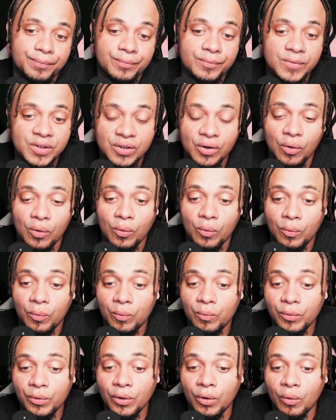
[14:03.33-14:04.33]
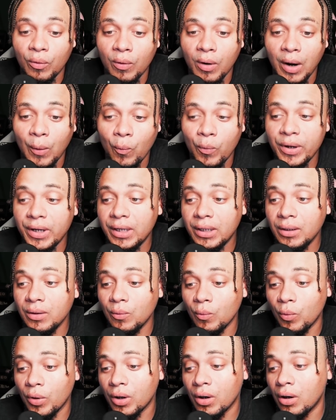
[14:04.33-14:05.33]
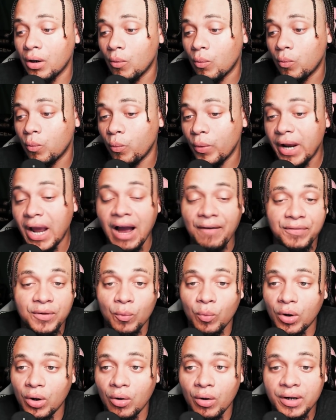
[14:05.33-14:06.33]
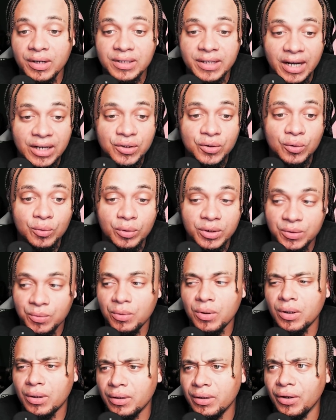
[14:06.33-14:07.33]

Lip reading: So, you know, we have to work on the schedule, which we're,